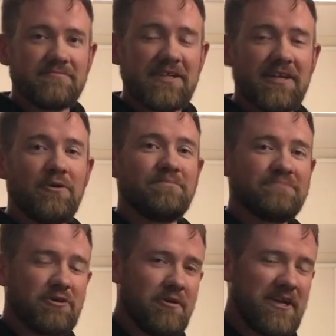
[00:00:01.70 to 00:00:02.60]
Hello,
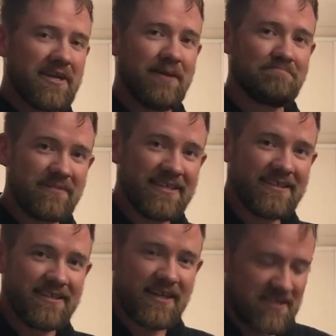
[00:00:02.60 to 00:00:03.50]
only me again.
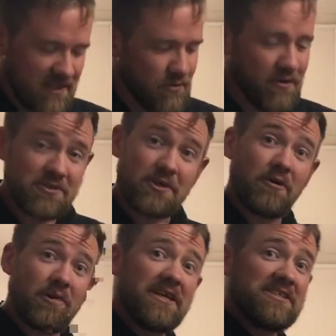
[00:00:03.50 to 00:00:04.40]
The next thing we're going to
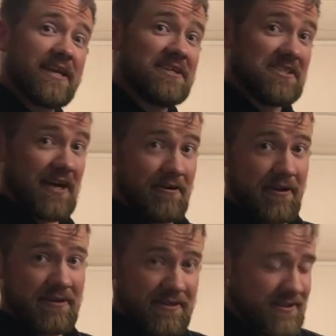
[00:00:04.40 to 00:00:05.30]
cover is your kitchen area.